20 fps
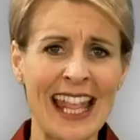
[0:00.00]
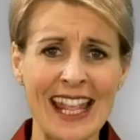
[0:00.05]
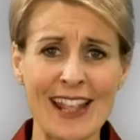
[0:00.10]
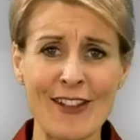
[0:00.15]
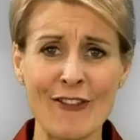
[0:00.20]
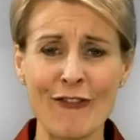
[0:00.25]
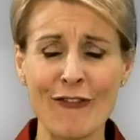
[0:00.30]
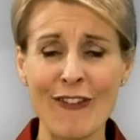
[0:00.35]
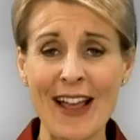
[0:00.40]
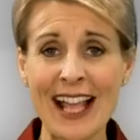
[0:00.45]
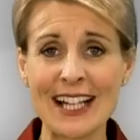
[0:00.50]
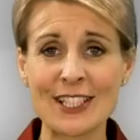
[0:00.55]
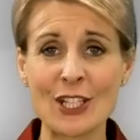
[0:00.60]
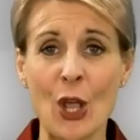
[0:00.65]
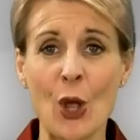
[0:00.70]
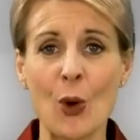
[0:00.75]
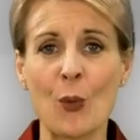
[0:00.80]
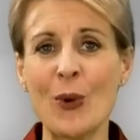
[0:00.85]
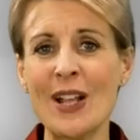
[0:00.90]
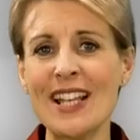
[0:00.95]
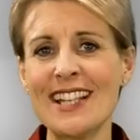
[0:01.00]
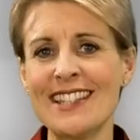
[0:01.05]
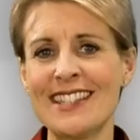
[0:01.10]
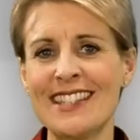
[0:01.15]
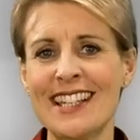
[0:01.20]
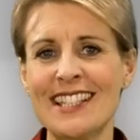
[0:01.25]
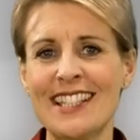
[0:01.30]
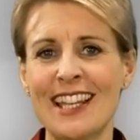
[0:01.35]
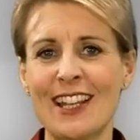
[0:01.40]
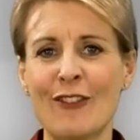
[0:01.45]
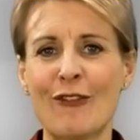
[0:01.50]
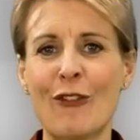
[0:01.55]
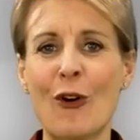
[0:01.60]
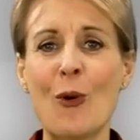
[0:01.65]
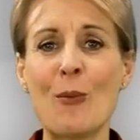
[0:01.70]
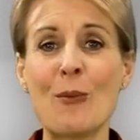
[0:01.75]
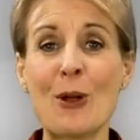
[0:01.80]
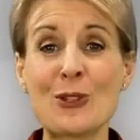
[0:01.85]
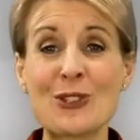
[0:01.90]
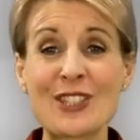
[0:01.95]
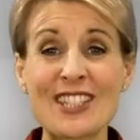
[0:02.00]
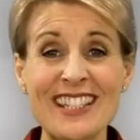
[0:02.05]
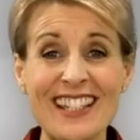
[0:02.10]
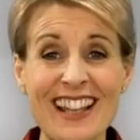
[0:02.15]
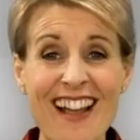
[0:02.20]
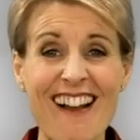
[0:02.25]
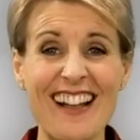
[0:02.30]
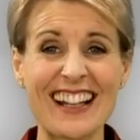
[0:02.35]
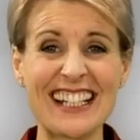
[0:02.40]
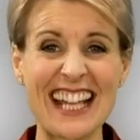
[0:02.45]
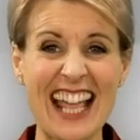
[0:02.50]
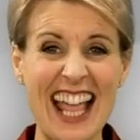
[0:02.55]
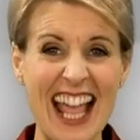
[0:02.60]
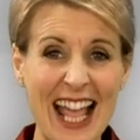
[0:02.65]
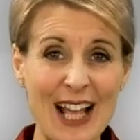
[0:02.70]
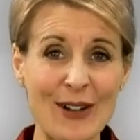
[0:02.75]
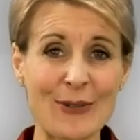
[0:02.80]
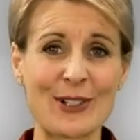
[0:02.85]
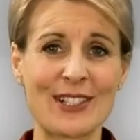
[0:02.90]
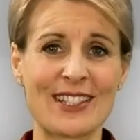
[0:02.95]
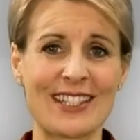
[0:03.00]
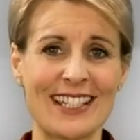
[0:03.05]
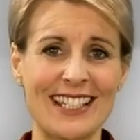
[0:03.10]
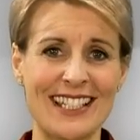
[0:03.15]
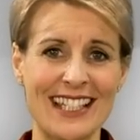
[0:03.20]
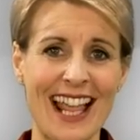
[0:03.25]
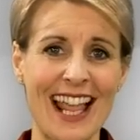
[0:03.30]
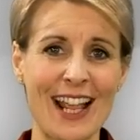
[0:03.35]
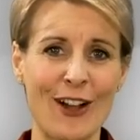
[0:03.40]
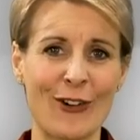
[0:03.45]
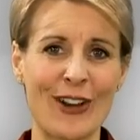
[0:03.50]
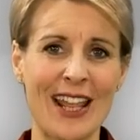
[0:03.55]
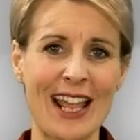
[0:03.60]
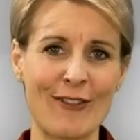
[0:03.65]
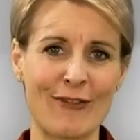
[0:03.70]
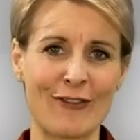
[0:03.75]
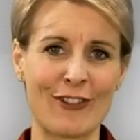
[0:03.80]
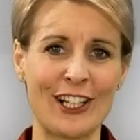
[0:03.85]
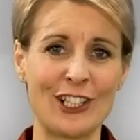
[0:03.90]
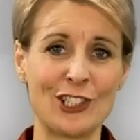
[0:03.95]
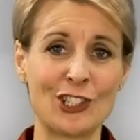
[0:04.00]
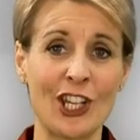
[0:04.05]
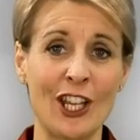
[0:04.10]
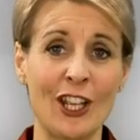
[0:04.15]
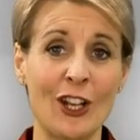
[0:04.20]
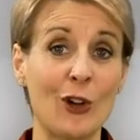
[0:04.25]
In fact, we're sitting for almost nine hours a day on average